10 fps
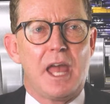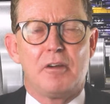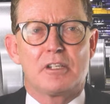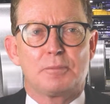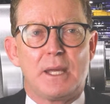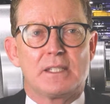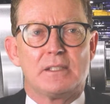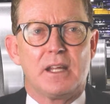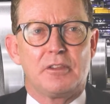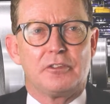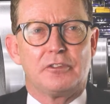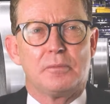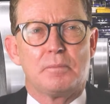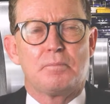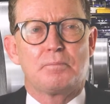aerospace and others.
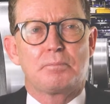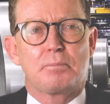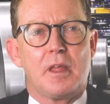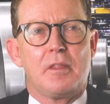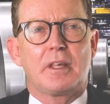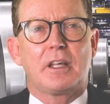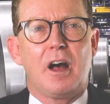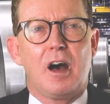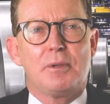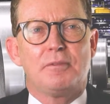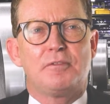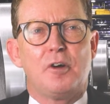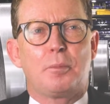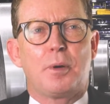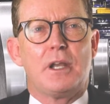The carbon
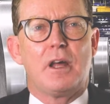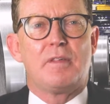footprint